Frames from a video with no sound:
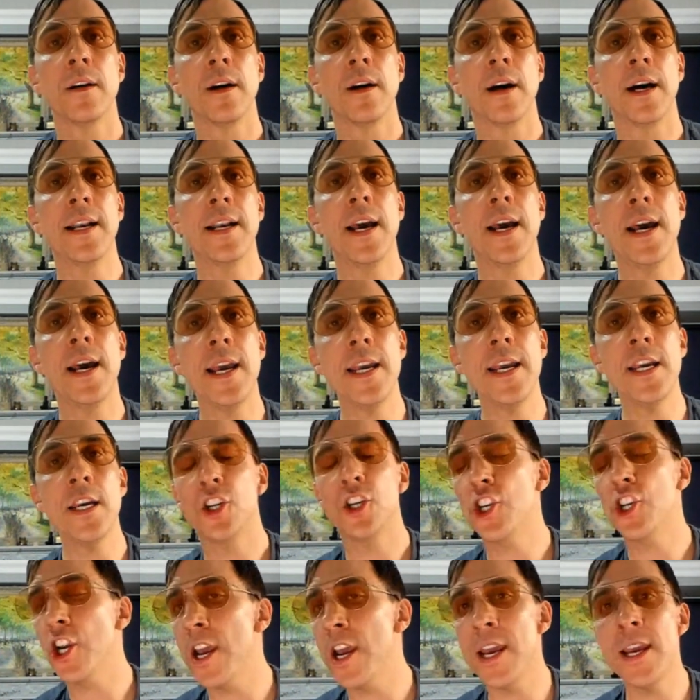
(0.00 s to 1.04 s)
And
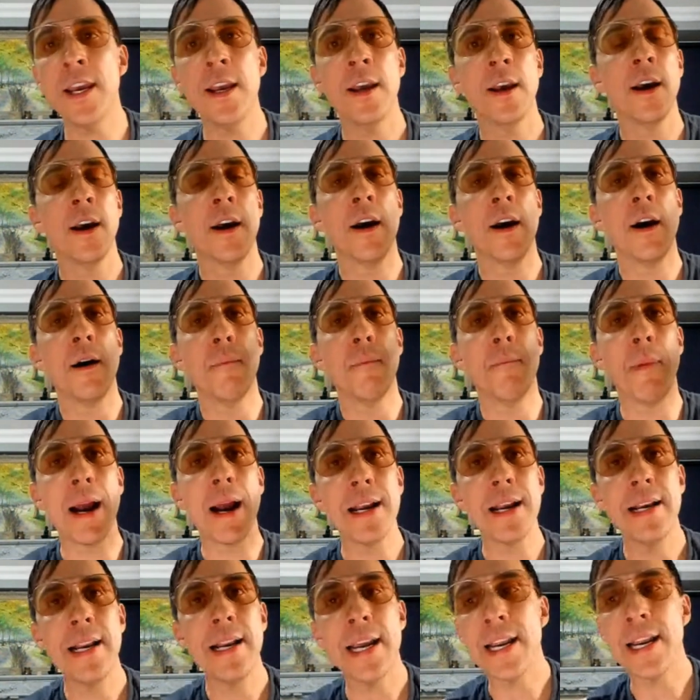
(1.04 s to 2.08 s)
Mei
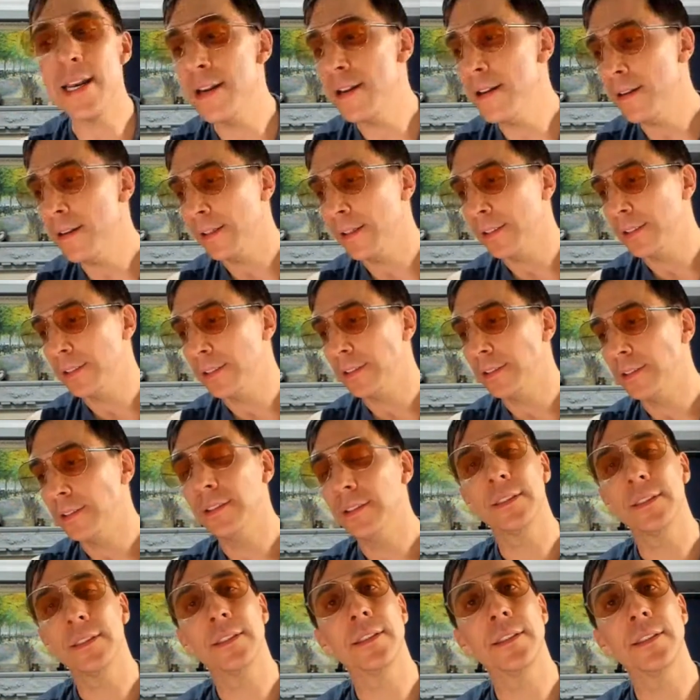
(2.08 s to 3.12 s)
Lin
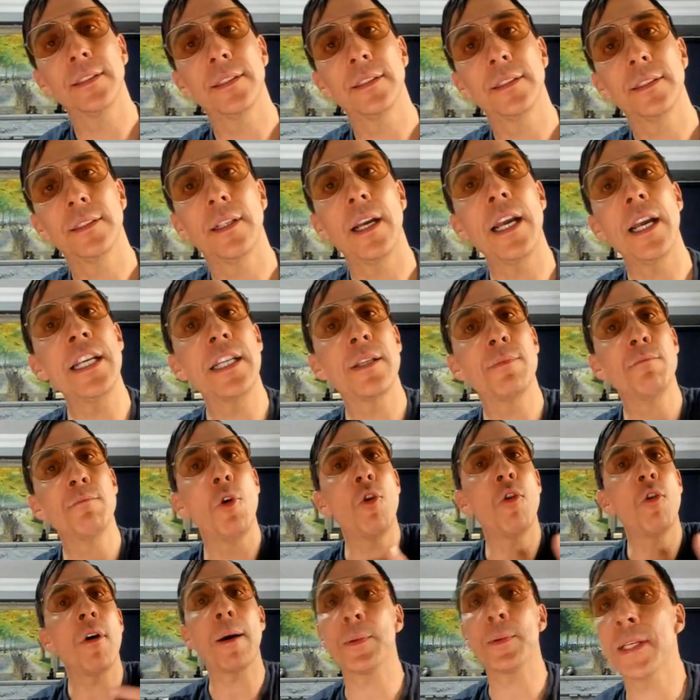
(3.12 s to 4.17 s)
is
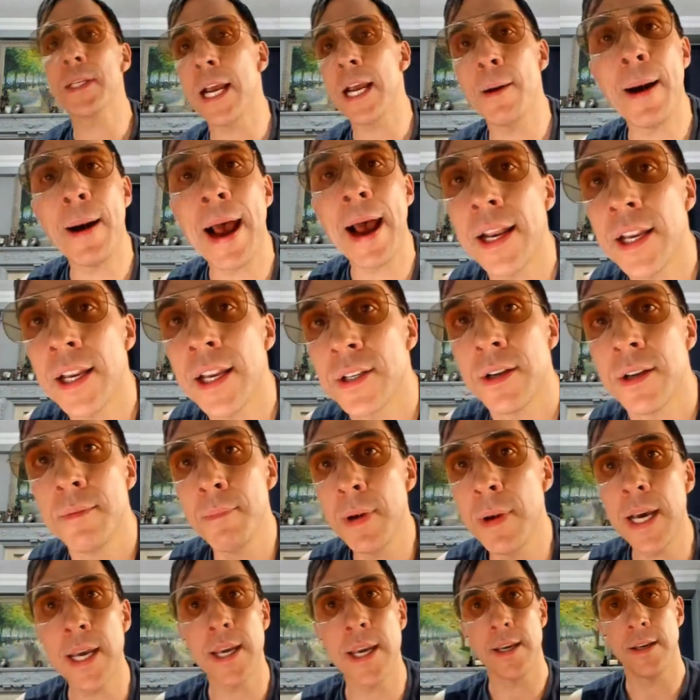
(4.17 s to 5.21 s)
more upset about this than
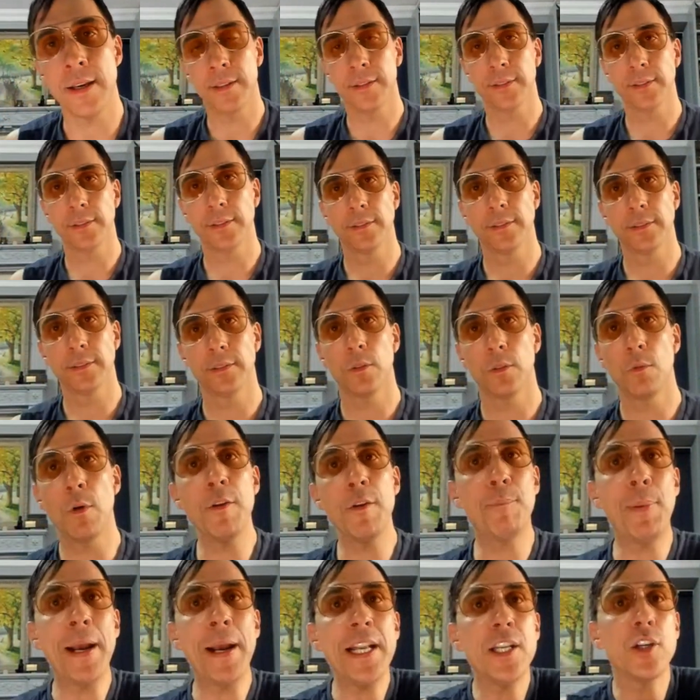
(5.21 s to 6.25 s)
me. We've
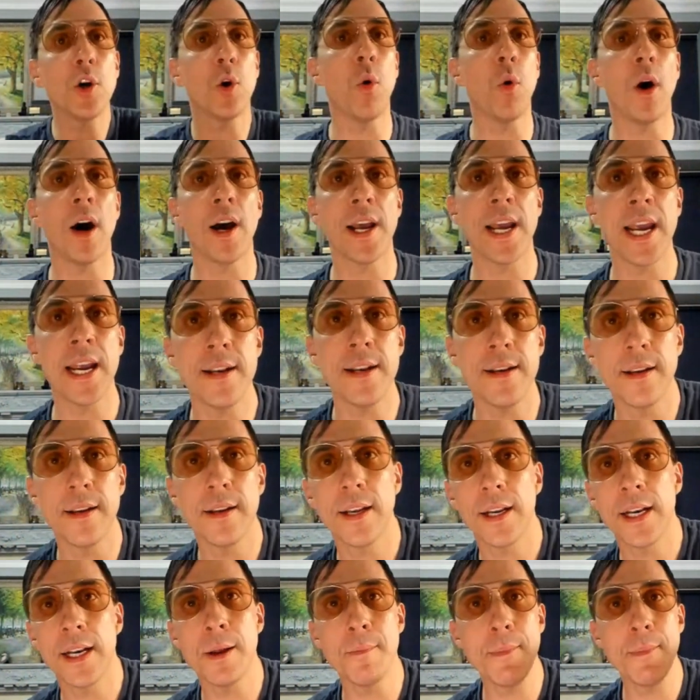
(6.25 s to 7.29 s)
been to Hua Hin
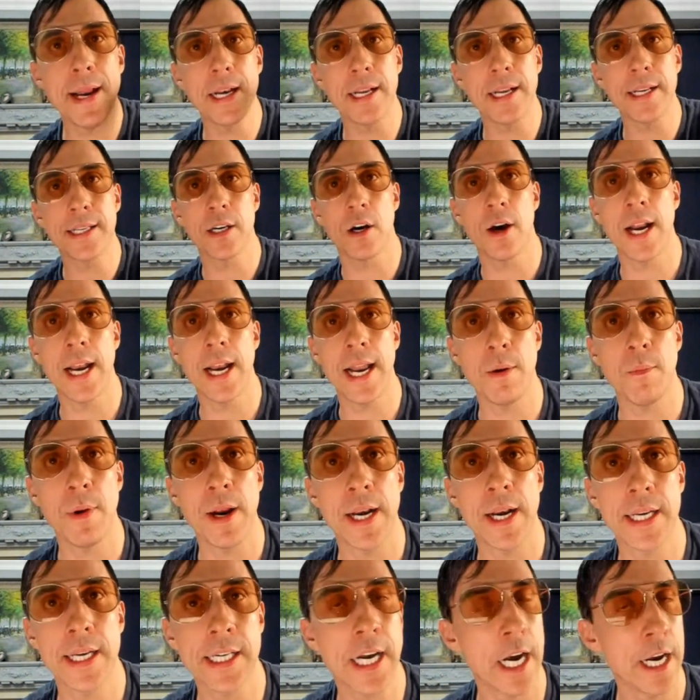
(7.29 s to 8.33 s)
in the middle of Thailand where
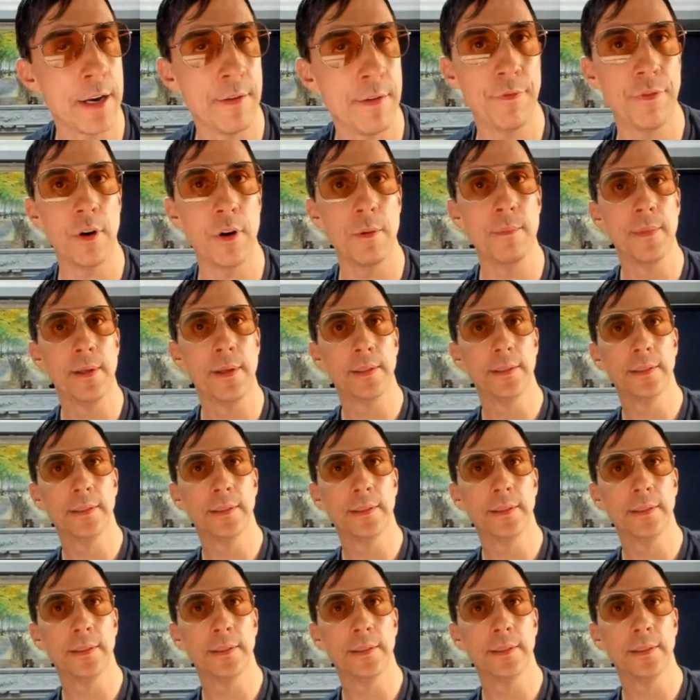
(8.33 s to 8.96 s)
this came from.